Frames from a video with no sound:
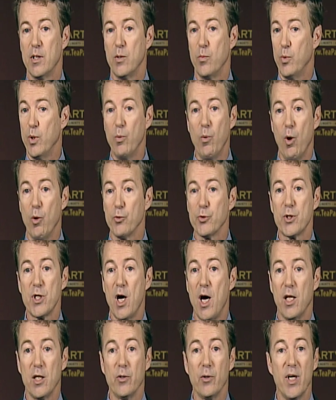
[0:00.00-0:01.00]
We won't
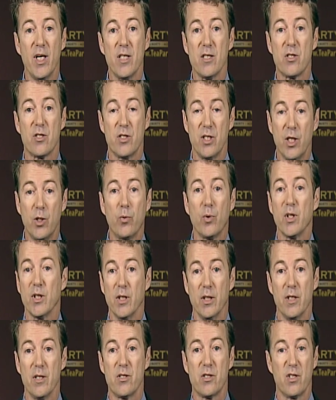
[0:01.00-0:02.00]
tolerate secret
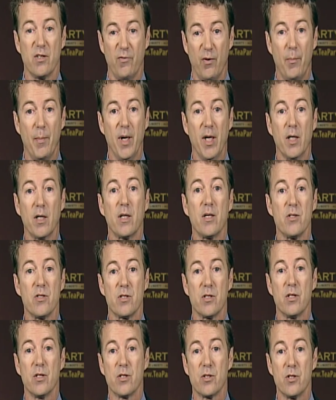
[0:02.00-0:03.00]
lists of American
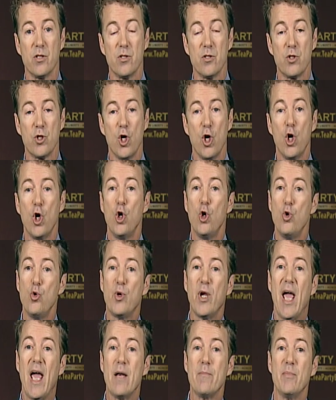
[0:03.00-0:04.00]
citizens who
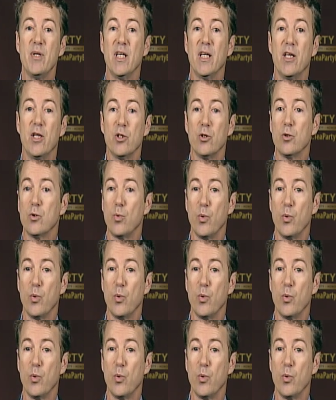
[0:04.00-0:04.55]
can be killed